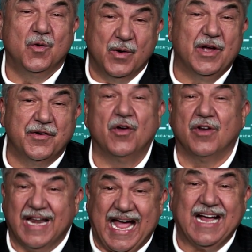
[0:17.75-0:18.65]
We all know
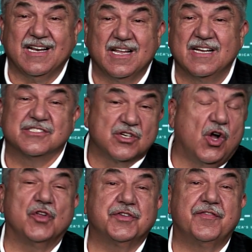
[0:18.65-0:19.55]
LCLAA is
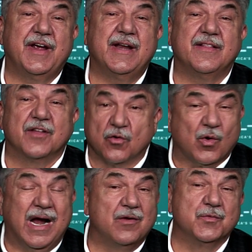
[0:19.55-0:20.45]
cultivating the
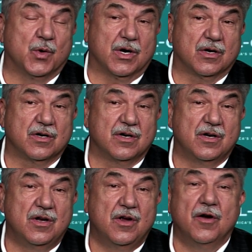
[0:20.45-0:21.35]
groundwork
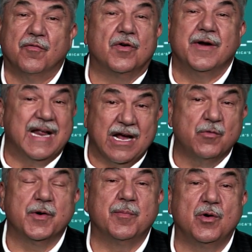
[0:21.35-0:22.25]
for an
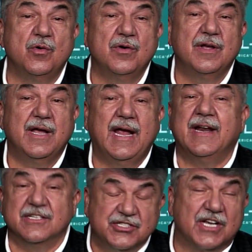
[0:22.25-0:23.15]
equitable
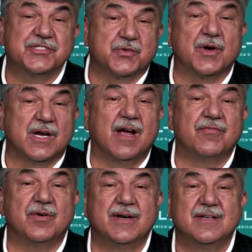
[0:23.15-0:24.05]
and a just
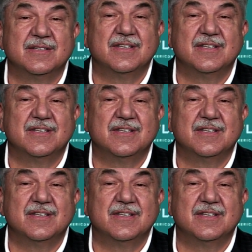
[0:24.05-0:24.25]
recovery.